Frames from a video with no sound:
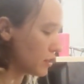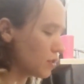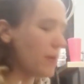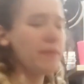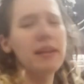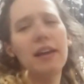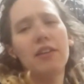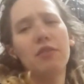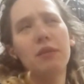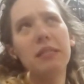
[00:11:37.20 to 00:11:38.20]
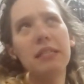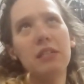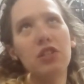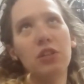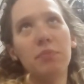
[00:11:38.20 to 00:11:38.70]
So maybe not you would see in
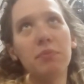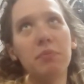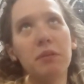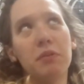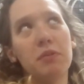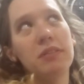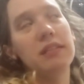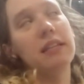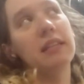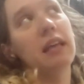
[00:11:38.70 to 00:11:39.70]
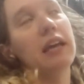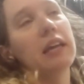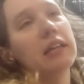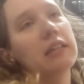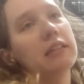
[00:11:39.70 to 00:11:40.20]
ships, but you would see it in
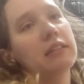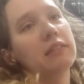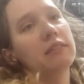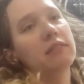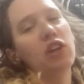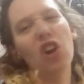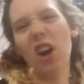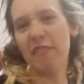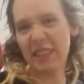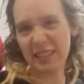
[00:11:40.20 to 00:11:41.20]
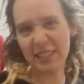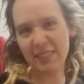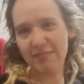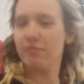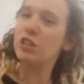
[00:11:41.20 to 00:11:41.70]
like an
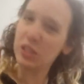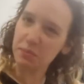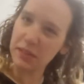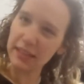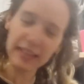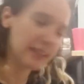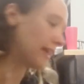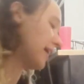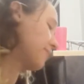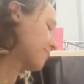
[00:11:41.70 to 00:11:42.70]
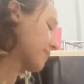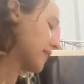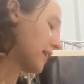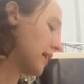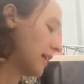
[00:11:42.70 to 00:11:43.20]
office or something like that.
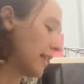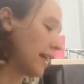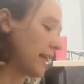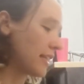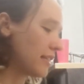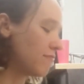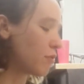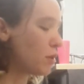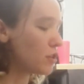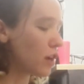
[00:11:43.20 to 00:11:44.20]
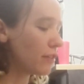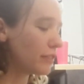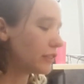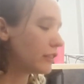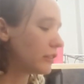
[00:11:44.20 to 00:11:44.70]
Like a 1940s
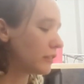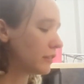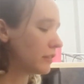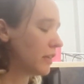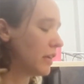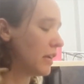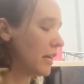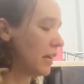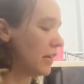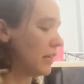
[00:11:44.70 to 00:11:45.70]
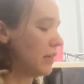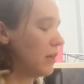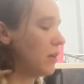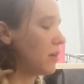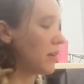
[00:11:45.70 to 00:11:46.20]
office.
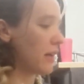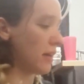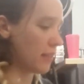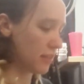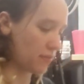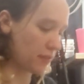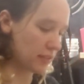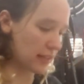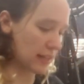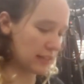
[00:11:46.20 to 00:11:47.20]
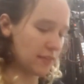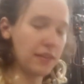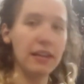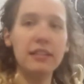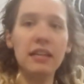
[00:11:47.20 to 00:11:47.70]
Okay, this feels like it has stuff
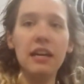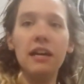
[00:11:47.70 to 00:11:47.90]
in it.